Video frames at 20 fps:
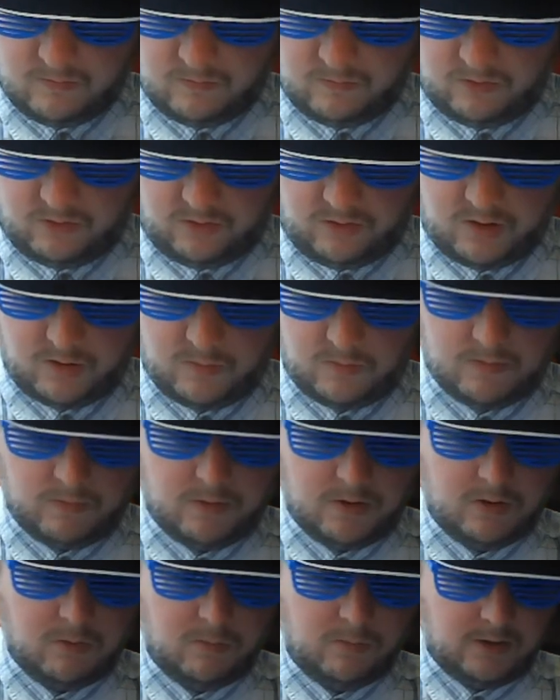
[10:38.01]
stupid
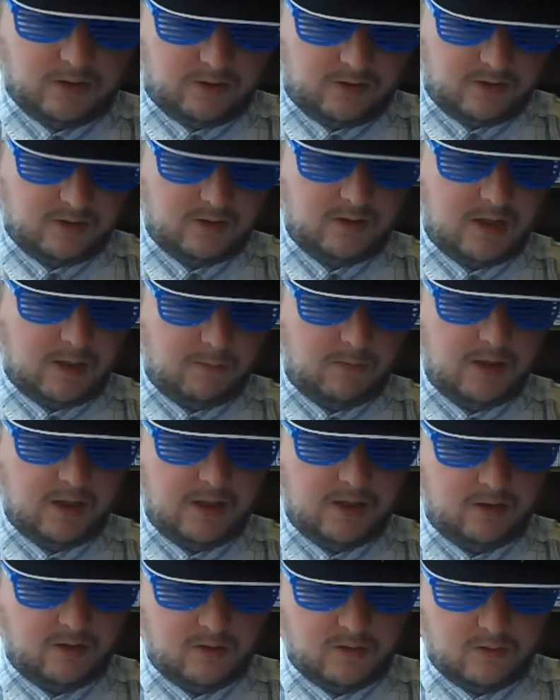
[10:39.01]
though. But uh, I'm
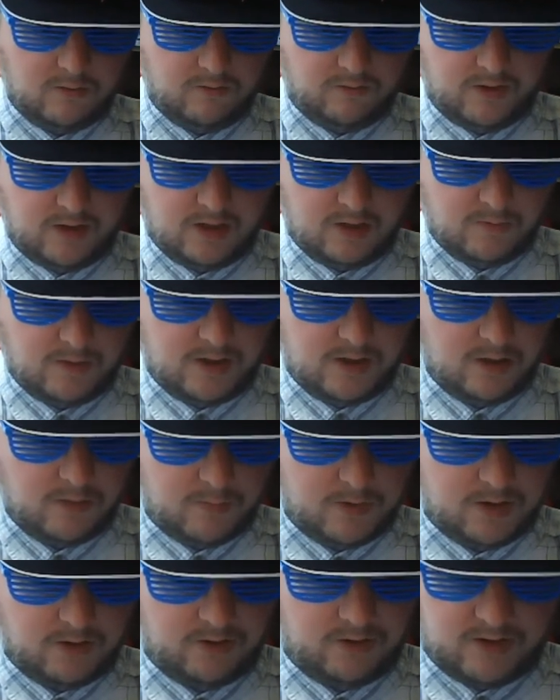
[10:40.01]
glad I got all three anyway, and the
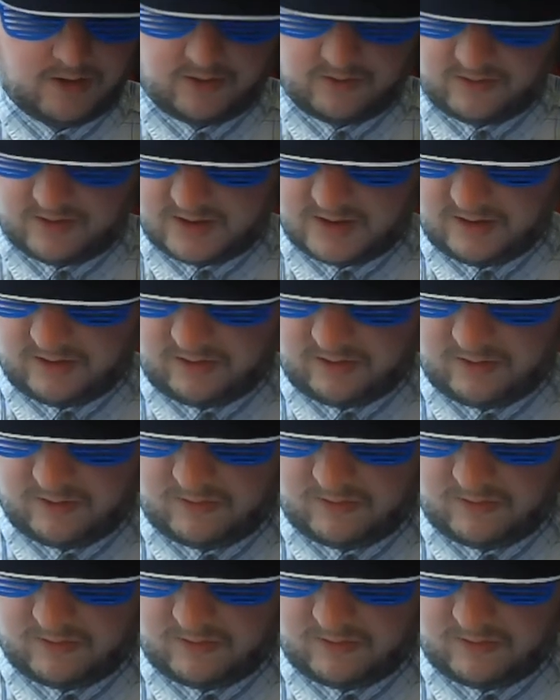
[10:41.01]
box set is nice.